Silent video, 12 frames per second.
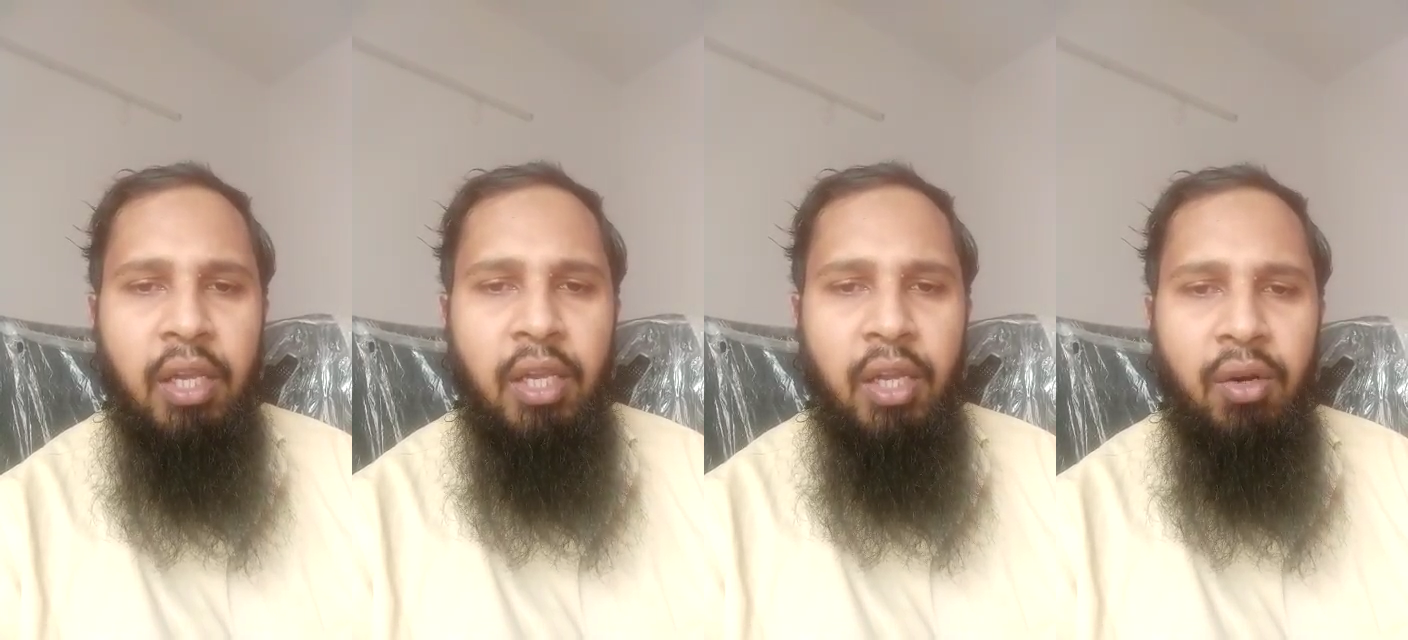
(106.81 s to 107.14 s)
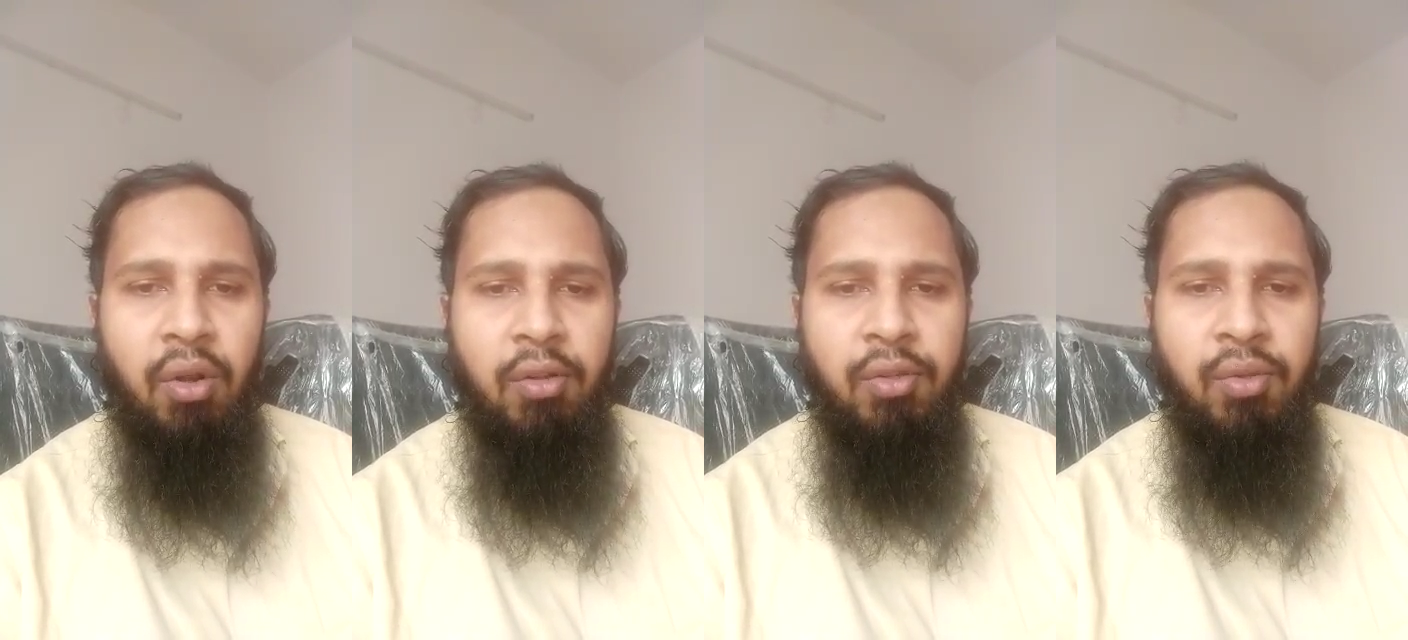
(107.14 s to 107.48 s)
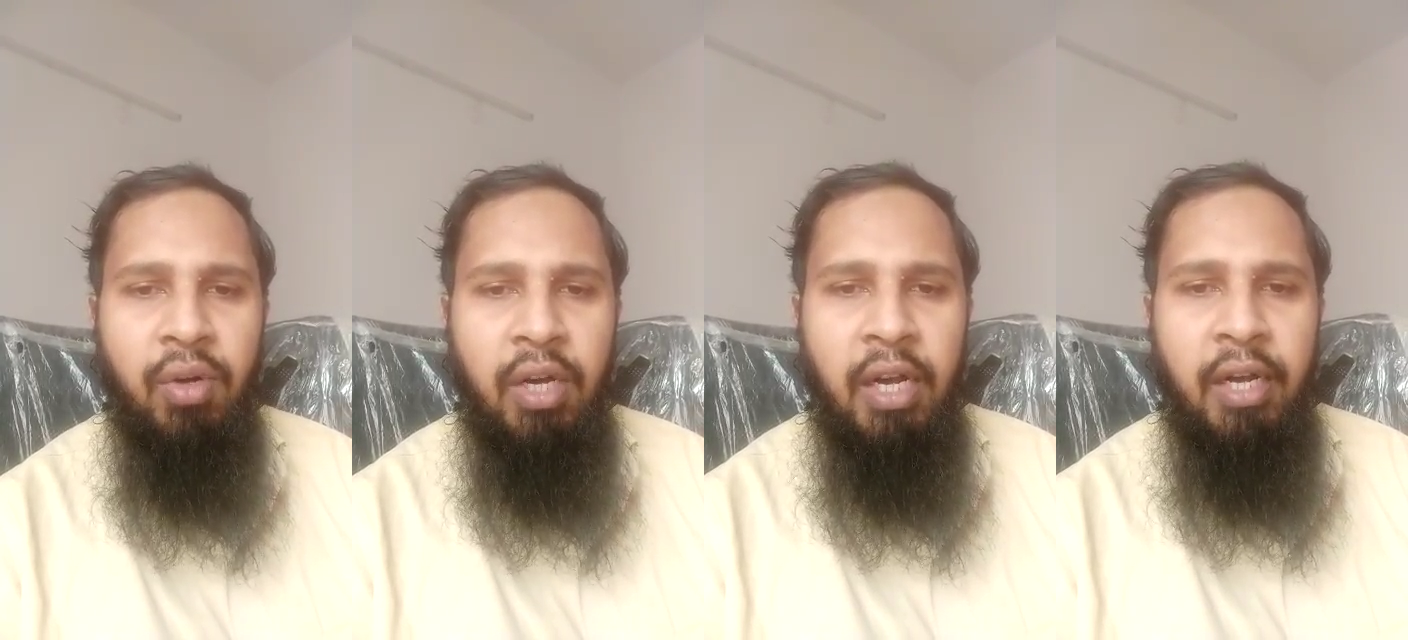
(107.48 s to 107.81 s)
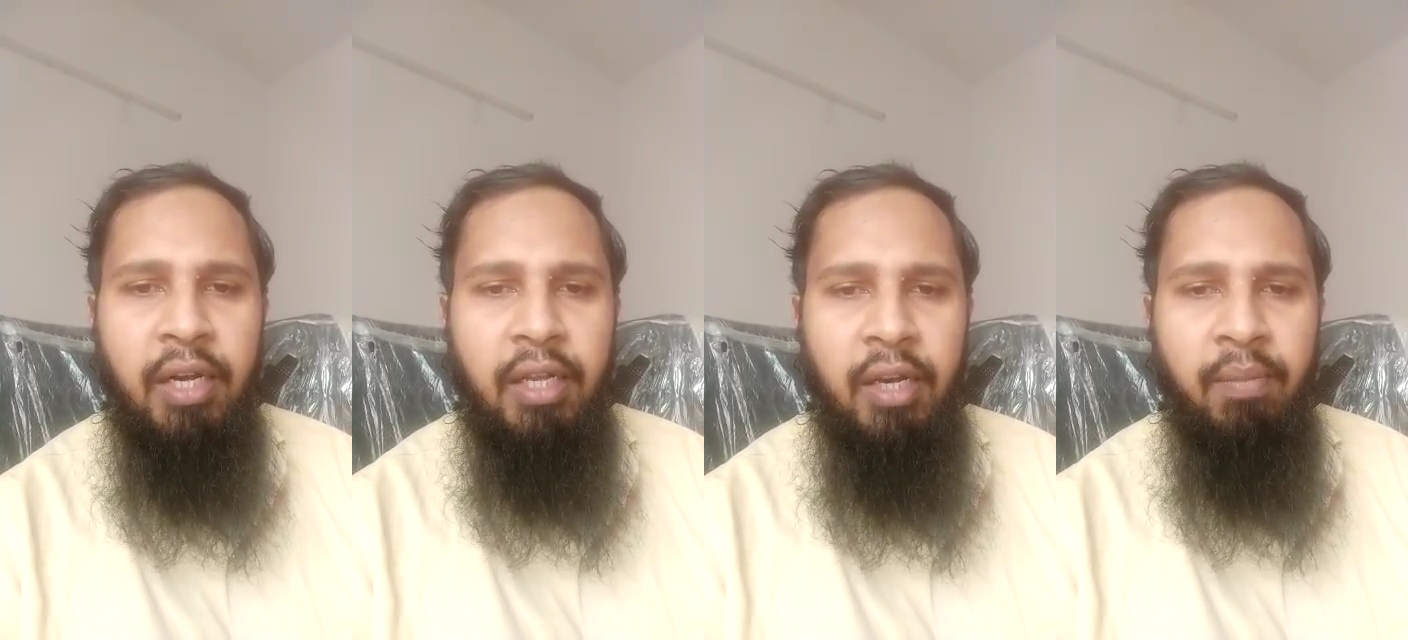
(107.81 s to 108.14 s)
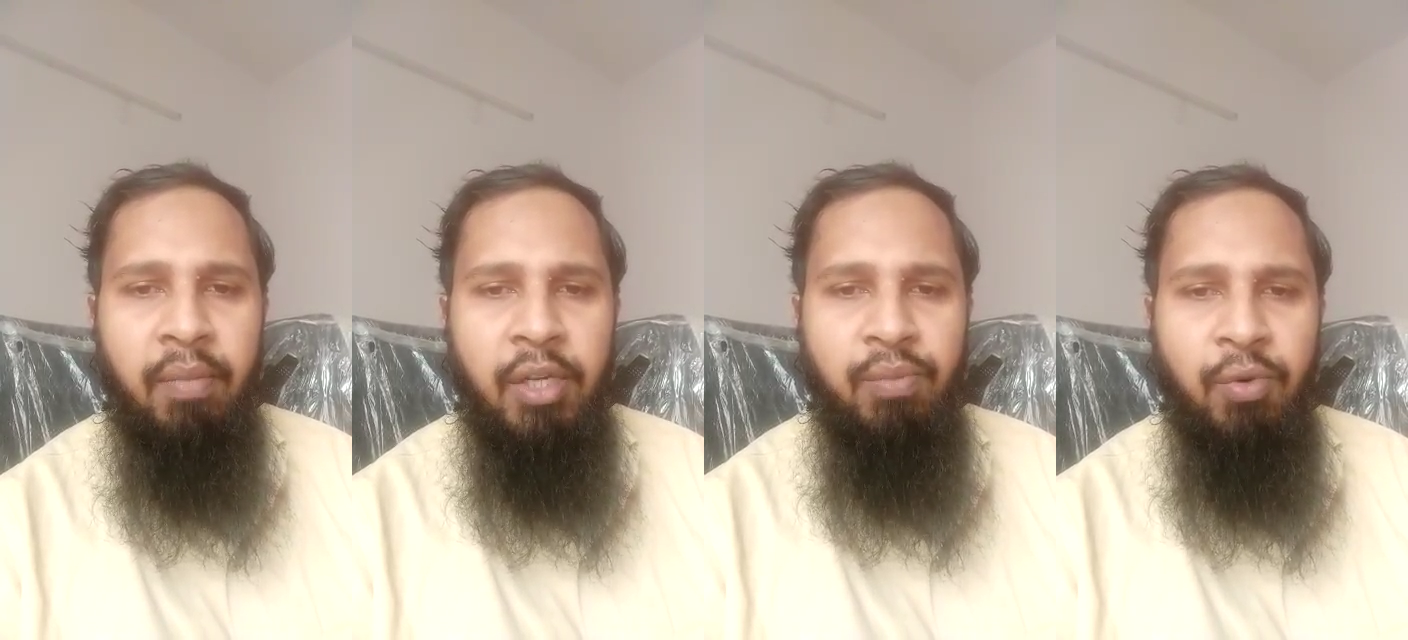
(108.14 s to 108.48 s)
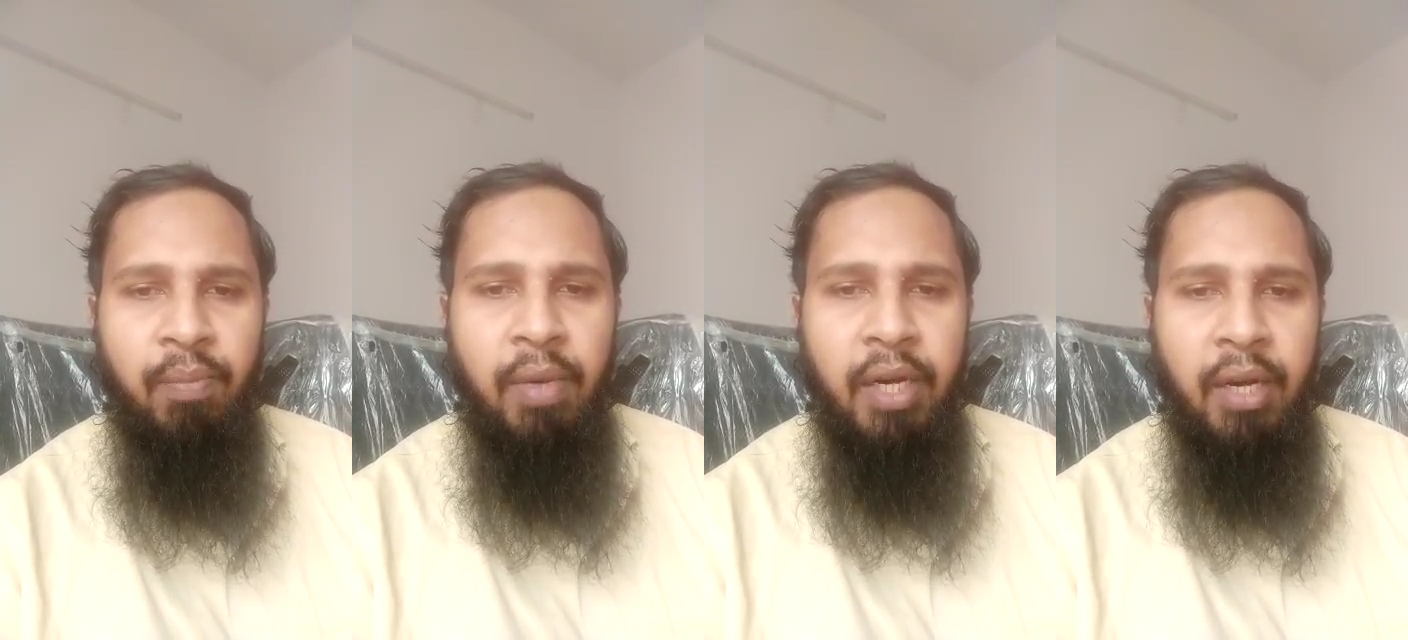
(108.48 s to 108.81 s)
can also relate in a much
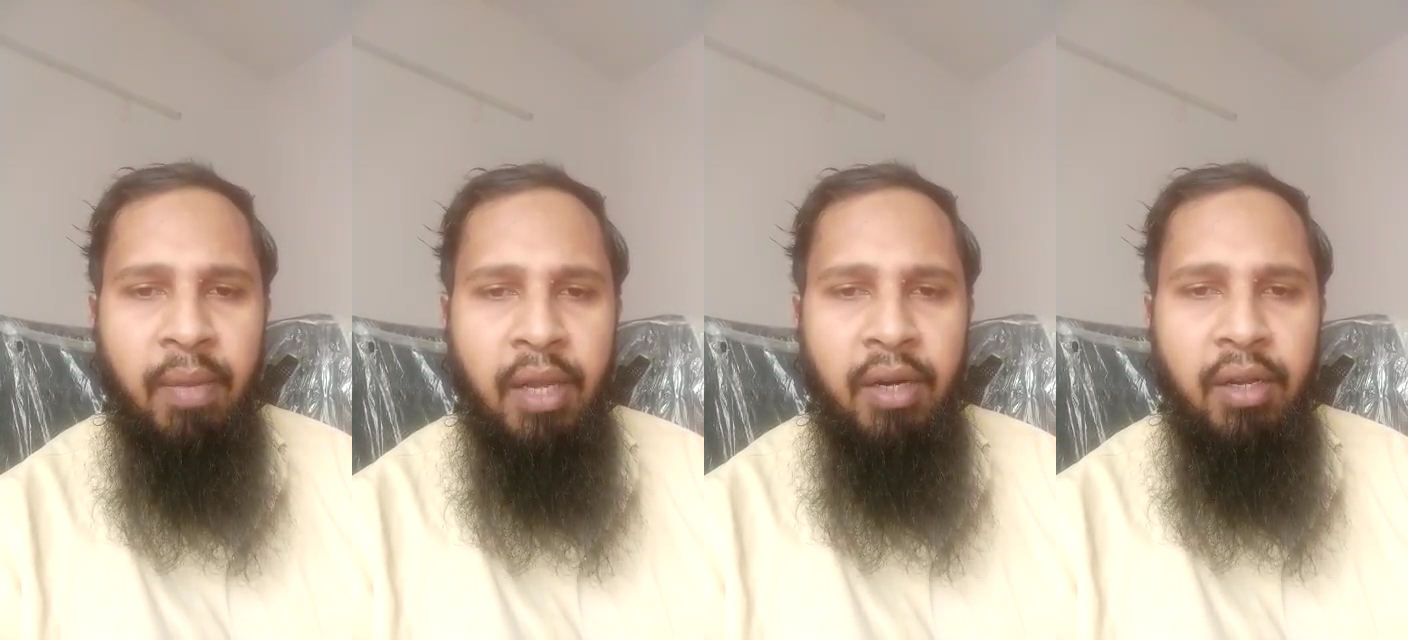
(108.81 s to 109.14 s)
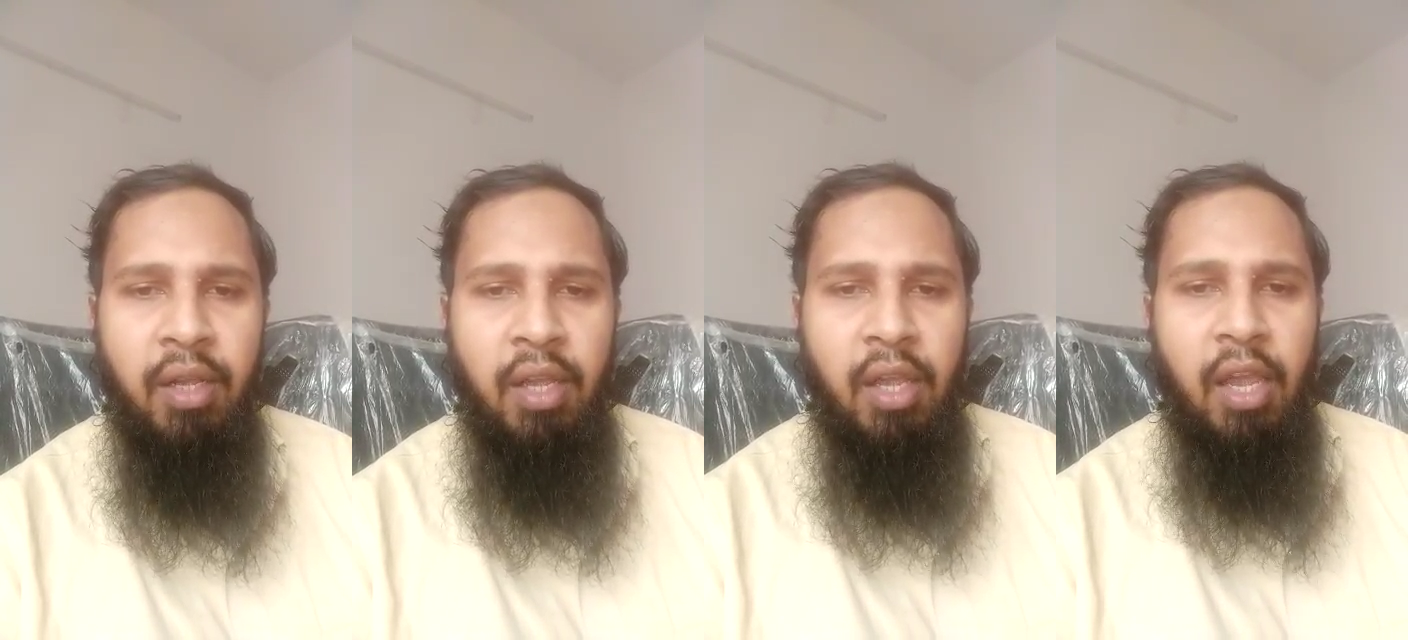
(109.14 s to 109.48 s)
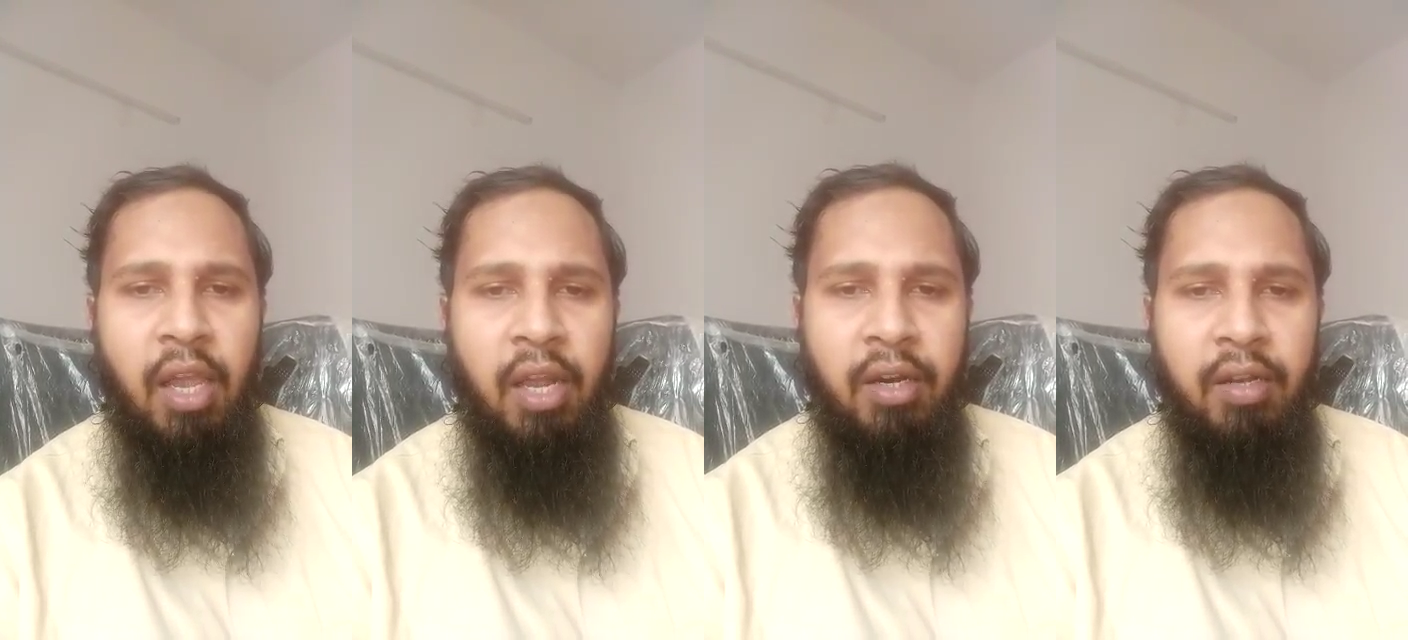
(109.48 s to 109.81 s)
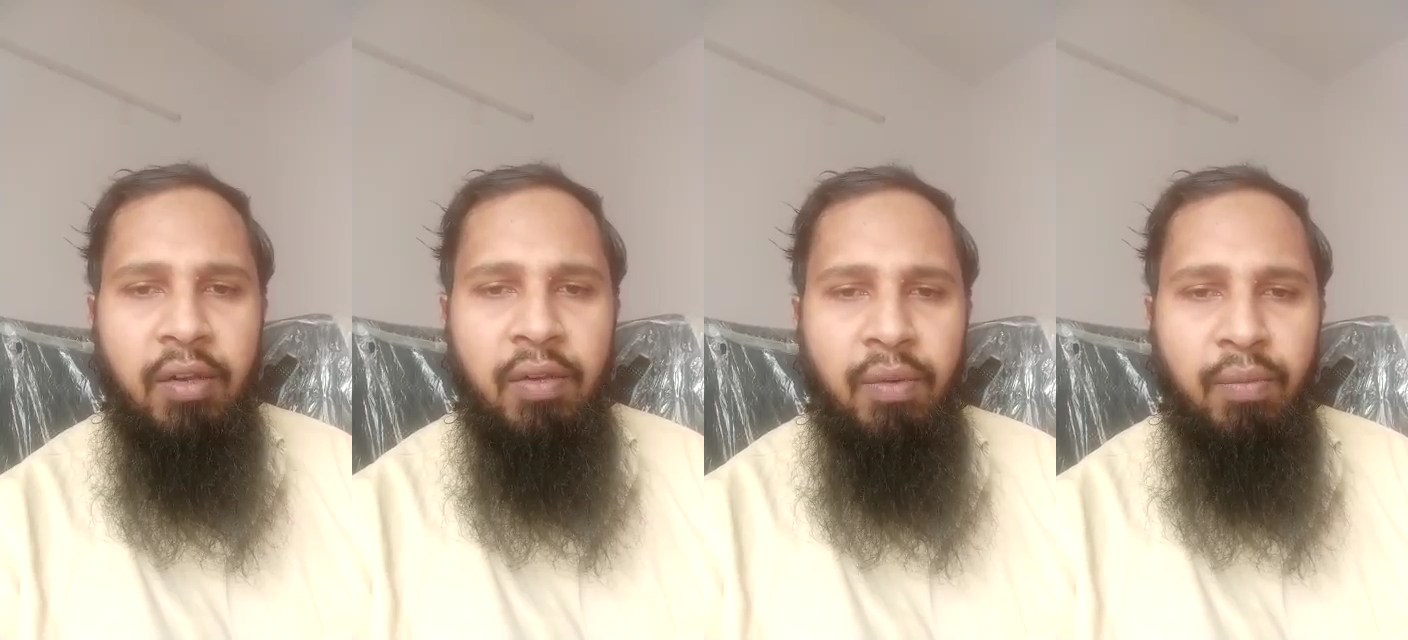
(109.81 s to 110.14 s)
more better manner and uh,